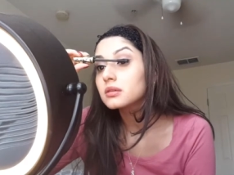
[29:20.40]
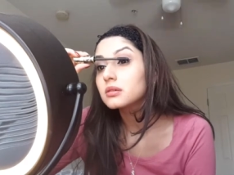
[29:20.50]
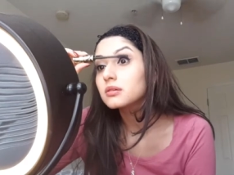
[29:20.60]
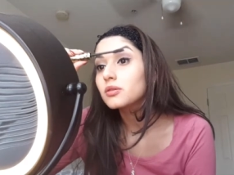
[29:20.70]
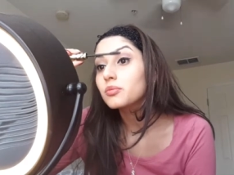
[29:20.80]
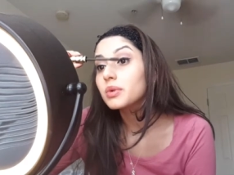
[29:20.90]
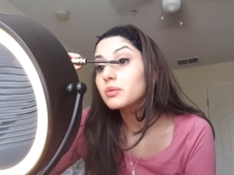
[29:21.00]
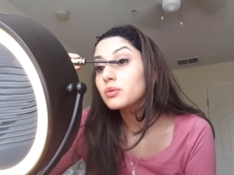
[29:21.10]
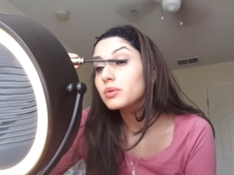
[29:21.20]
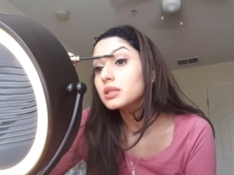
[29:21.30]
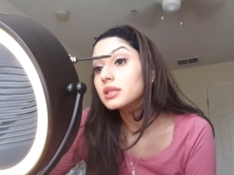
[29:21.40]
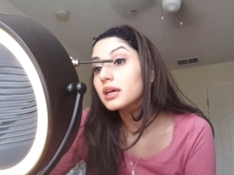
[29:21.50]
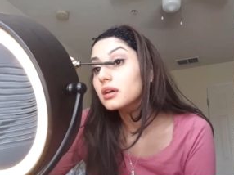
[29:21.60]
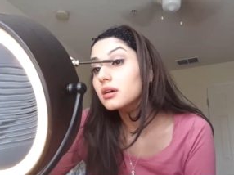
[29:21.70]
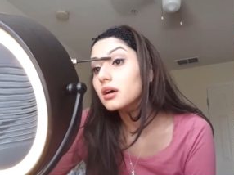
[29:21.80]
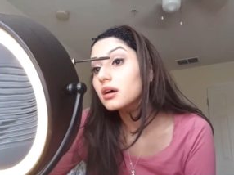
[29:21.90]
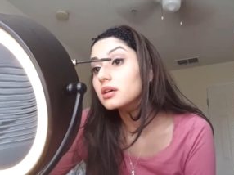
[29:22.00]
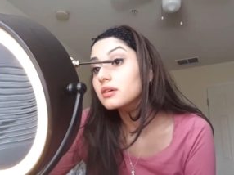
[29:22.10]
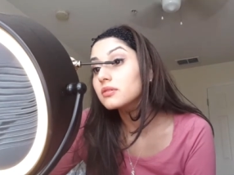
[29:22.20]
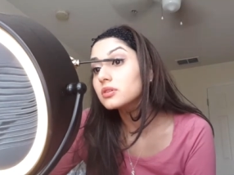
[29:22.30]
I don't know, maybe one day I'll
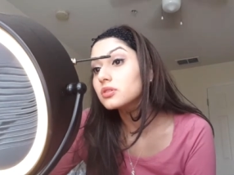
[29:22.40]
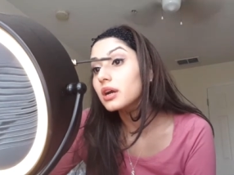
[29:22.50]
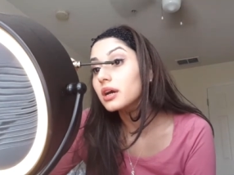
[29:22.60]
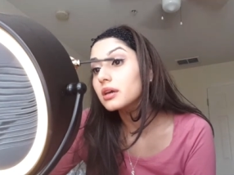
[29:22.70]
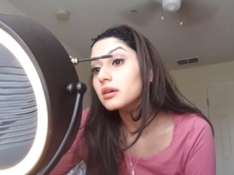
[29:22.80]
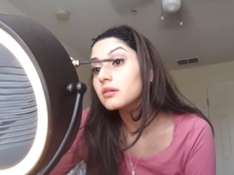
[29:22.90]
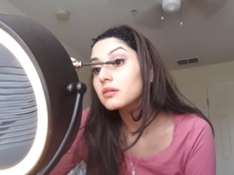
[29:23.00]
give it a try